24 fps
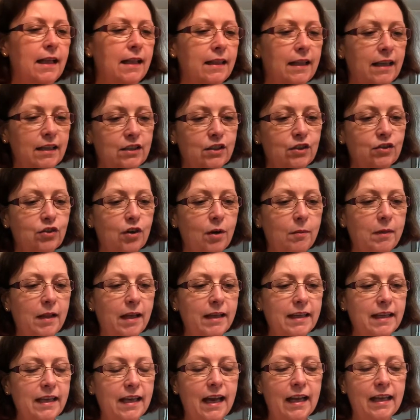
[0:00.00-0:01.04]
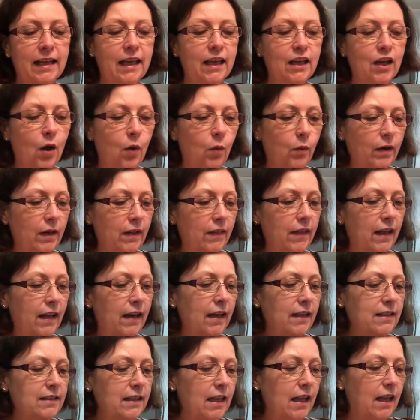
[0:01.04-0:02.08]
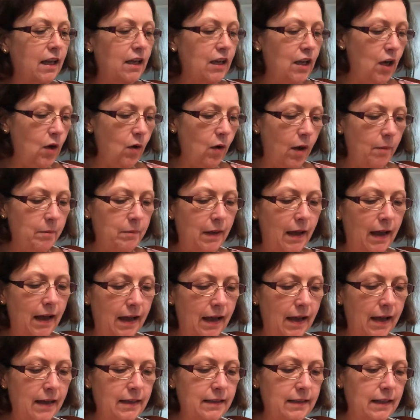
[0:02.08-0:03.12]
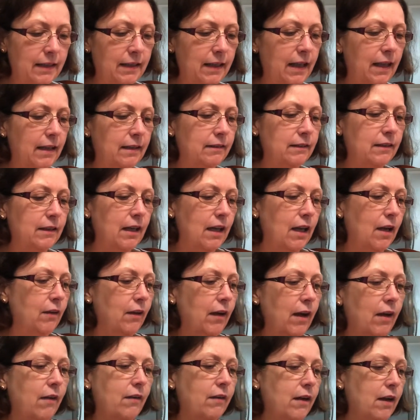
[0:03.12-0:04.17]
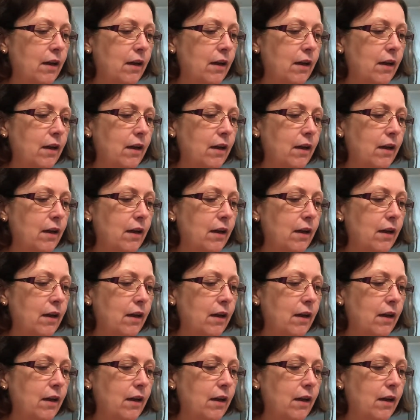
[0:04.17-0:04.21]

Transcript: that's the trouble I get. I get going, and then next thing I know, I'm behind, and then, you know, how it